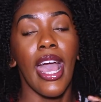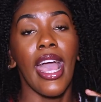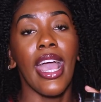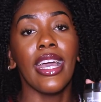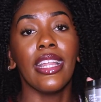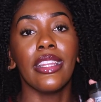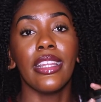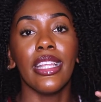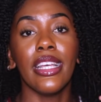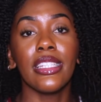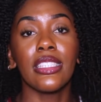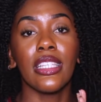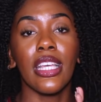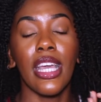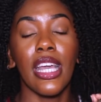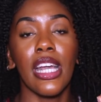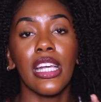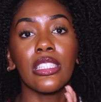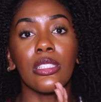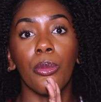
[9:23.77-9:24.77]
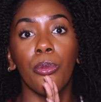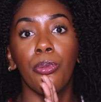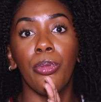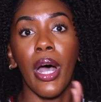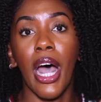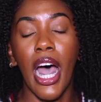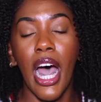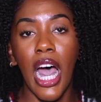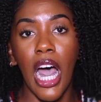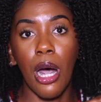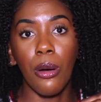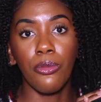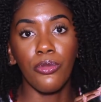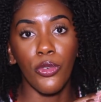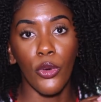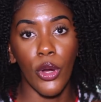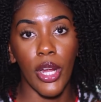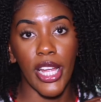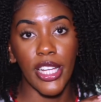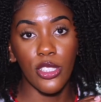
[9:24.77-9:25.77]
And this is bomb
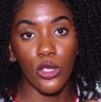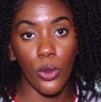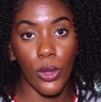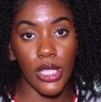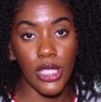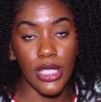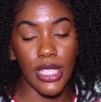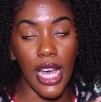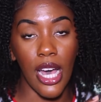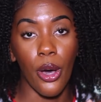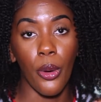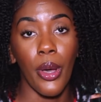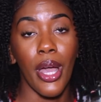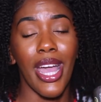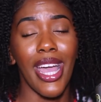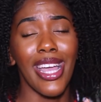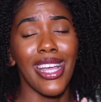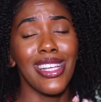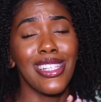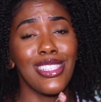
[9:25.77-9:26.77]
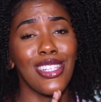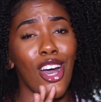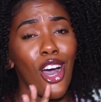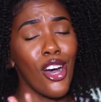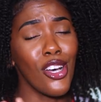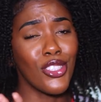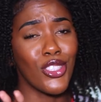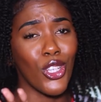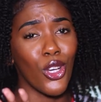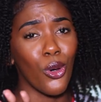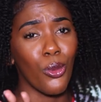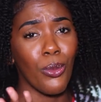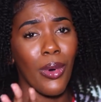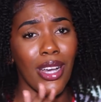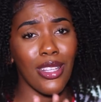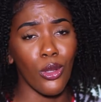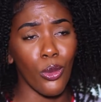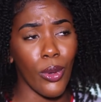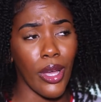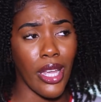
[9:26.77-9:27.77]
for a twist out. It also,
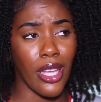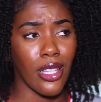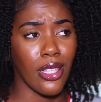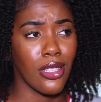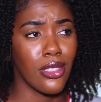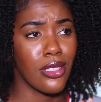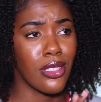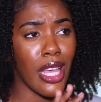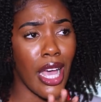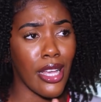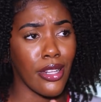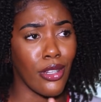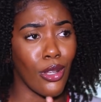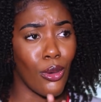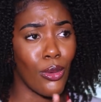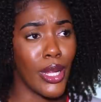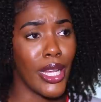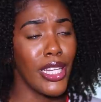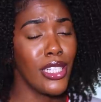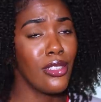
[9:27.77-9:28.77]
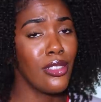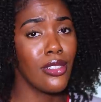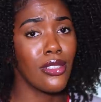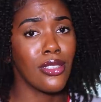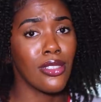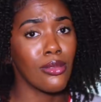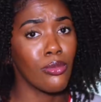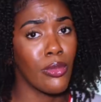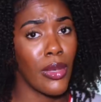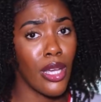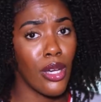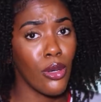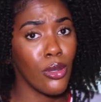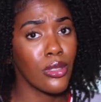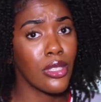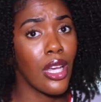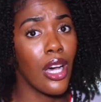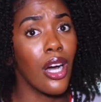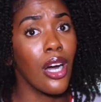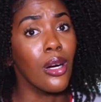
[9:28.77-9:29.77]
by the way, side note it just
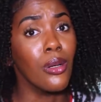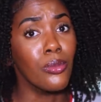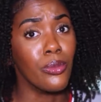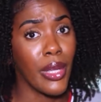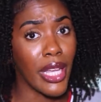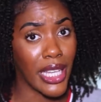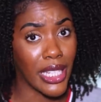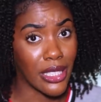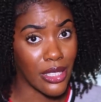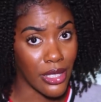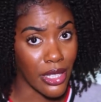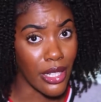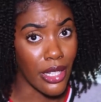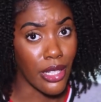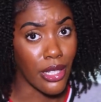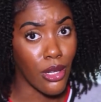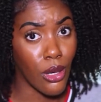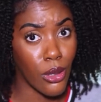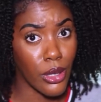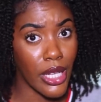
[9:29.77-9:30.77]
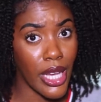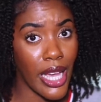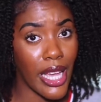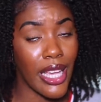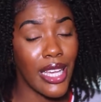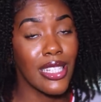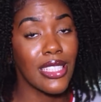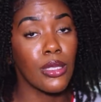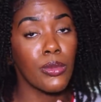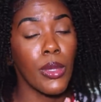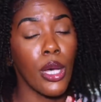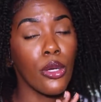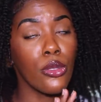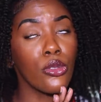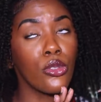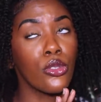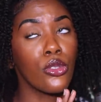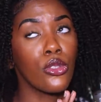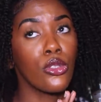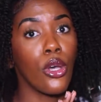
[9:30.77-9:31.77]
smells amazing okay it
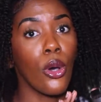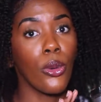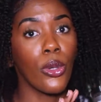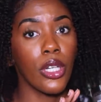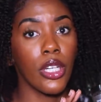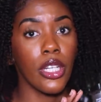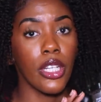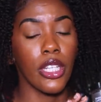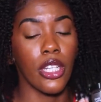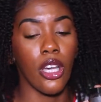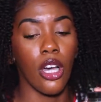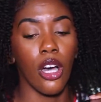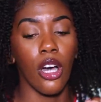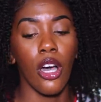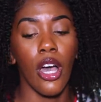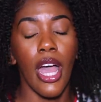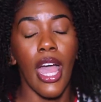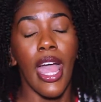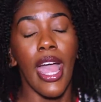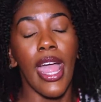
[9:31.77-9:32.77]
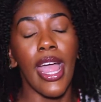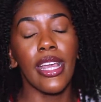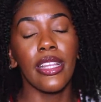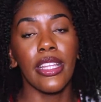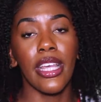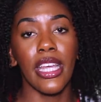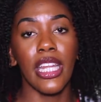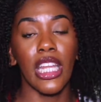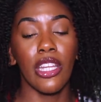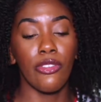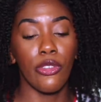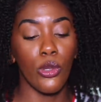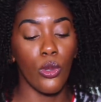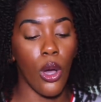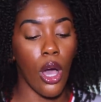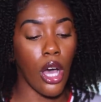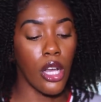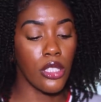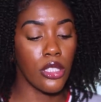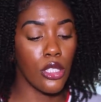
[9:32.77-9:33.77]
smells so good y'all and then if
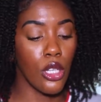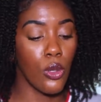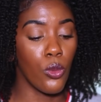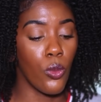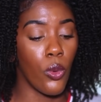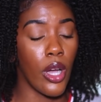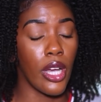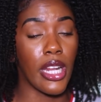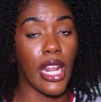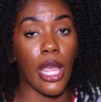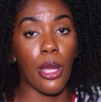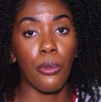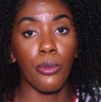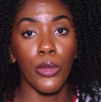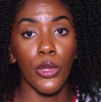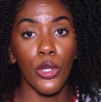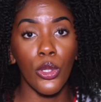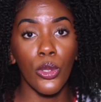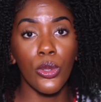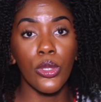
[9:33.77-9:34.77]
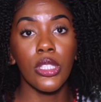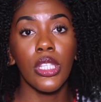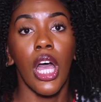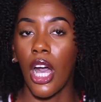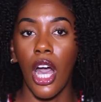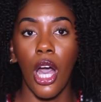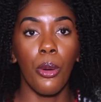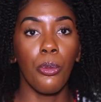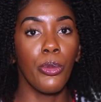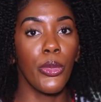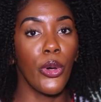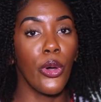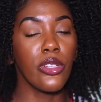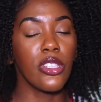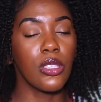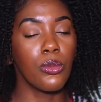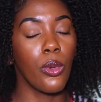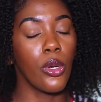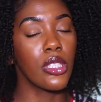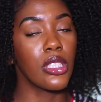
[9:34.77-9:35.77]
you also want a mousse a
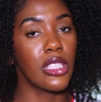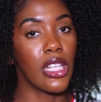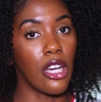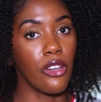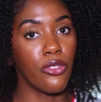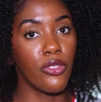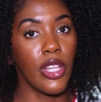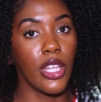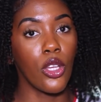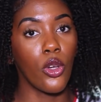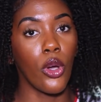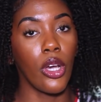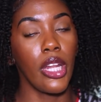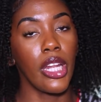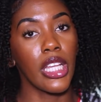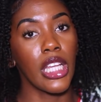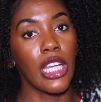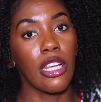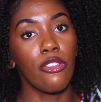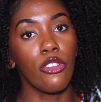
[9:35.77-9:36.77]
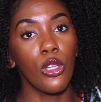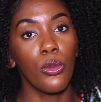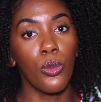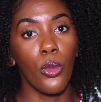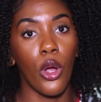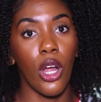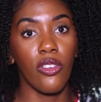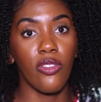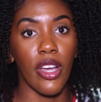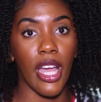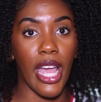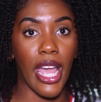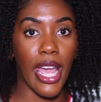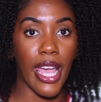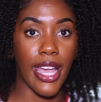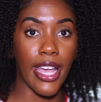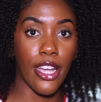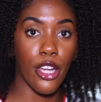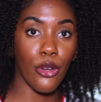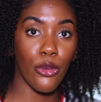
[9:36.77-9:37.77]
mousse most definitely going to give you more of an
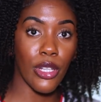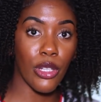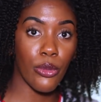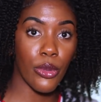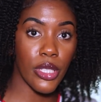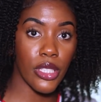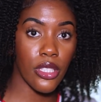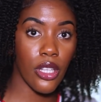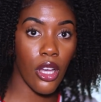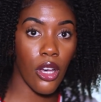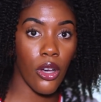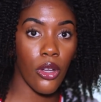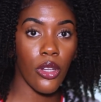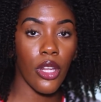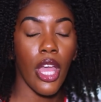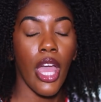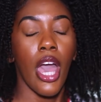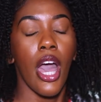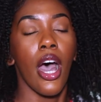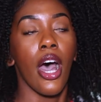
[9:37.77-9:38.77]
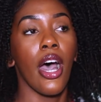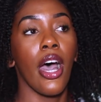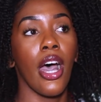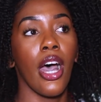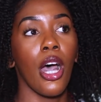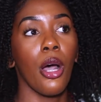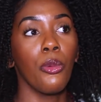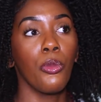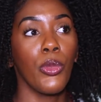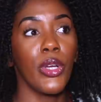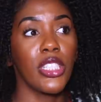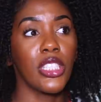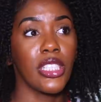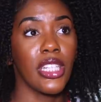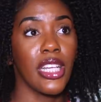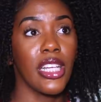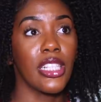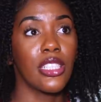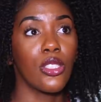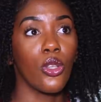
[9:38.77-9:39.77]
airy result um, which
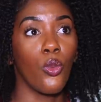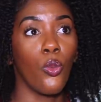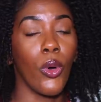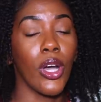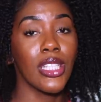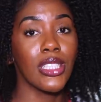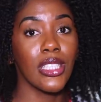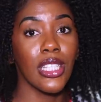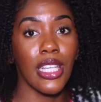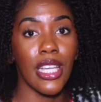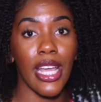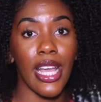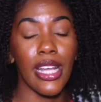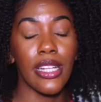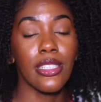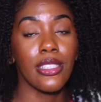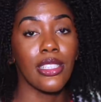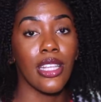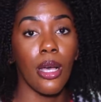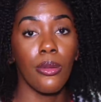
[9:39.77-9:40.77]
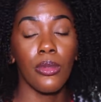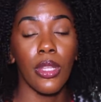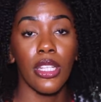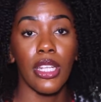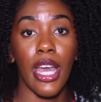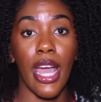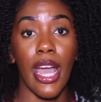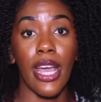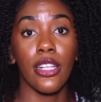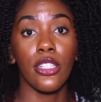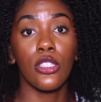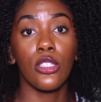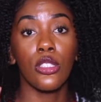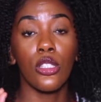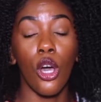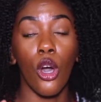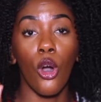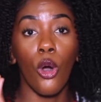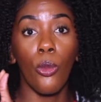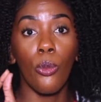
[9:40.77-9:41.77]
is once again something that
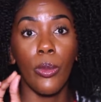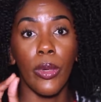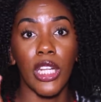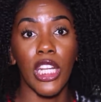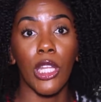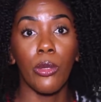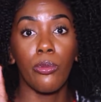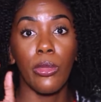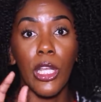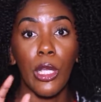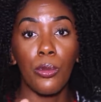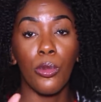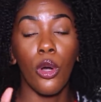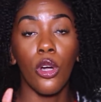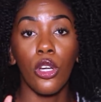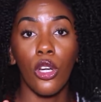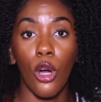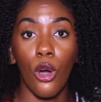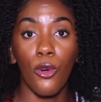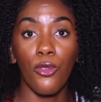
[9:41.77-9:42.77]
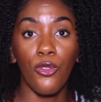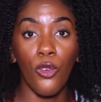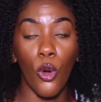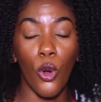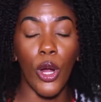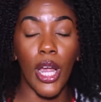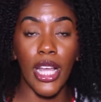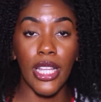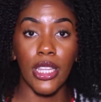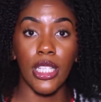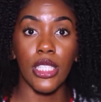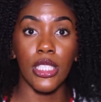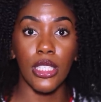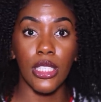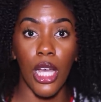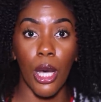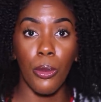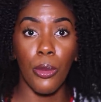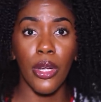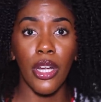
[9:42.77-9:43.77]
so many people go for in the
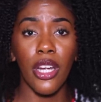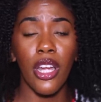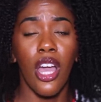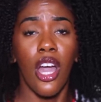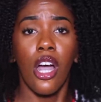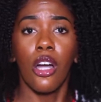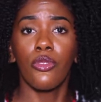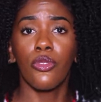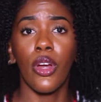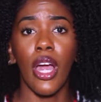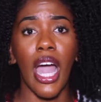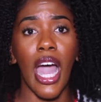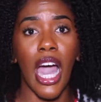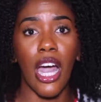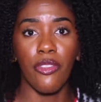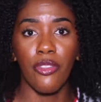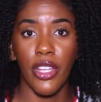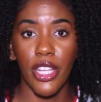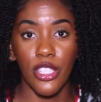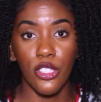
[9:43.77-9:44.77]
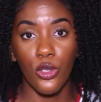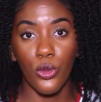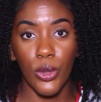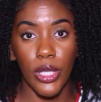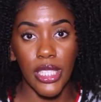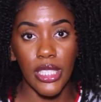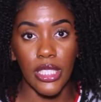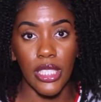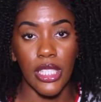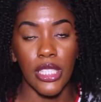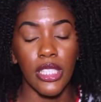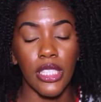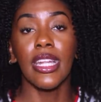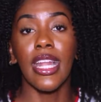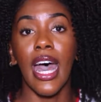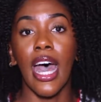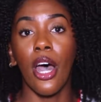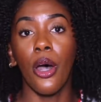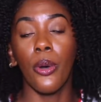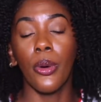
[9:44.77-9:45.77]
summer for obvious reasons
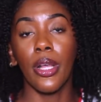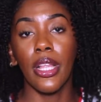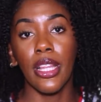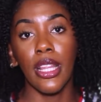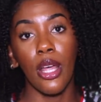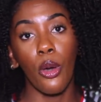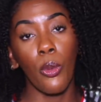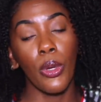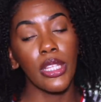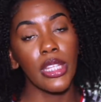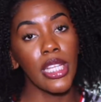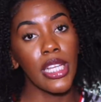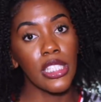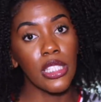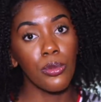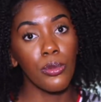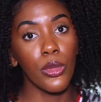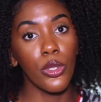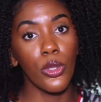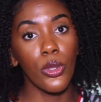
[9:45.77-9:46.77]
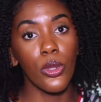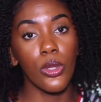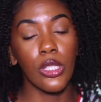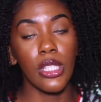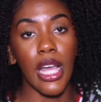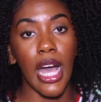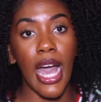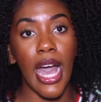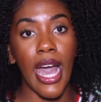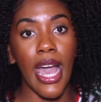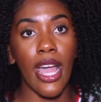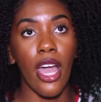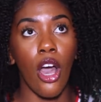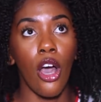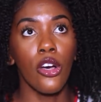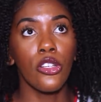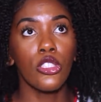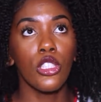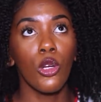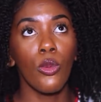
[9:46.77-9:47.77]
now with this mousse I
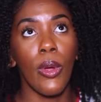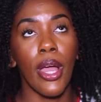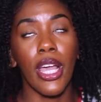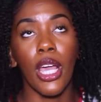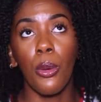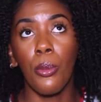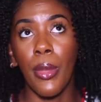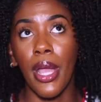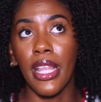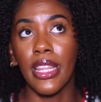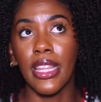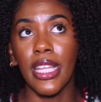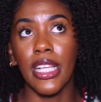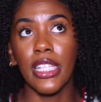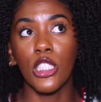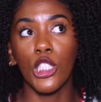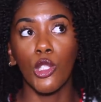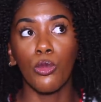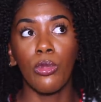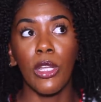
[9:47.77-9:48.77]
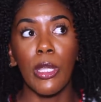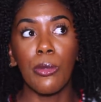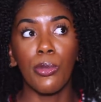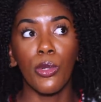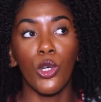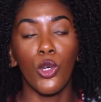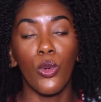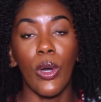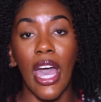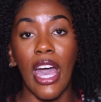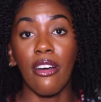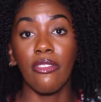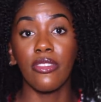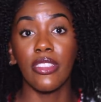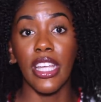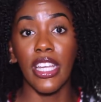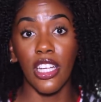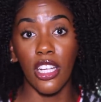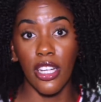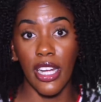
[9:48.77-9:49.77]
also recommend this to people who
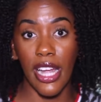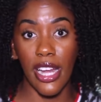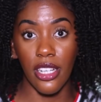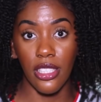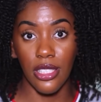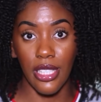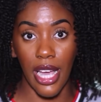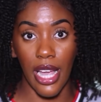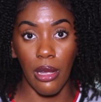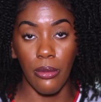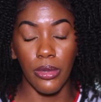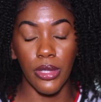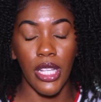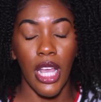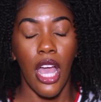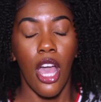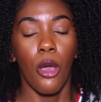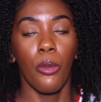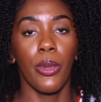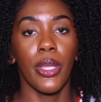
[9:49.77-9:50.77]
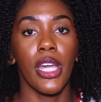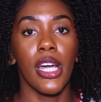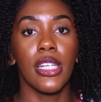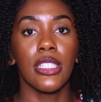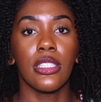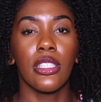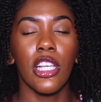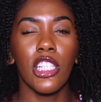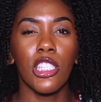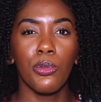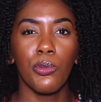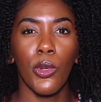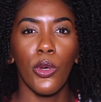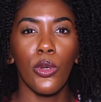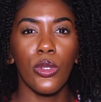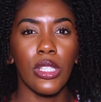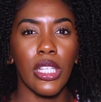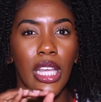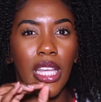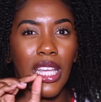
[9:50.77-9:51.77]
have thicker hair types because this
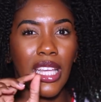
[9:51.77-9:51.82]
mousse